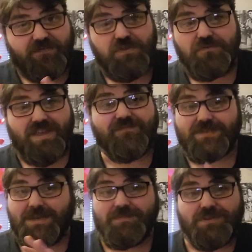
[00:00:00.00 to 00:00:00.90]
If
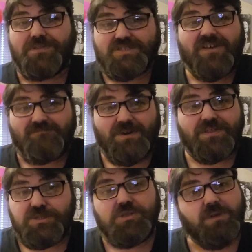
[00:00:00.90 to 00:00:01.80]
something on the shelf
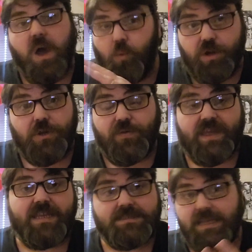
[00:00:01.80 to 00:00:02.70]
bothers you, I want to know
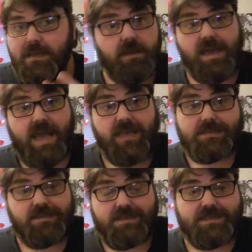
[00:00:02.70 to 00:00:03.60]
what that is,
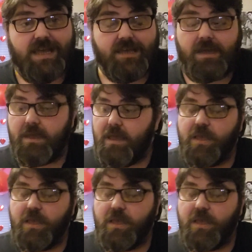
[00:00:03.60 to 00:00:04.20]
ask and I'll tell you.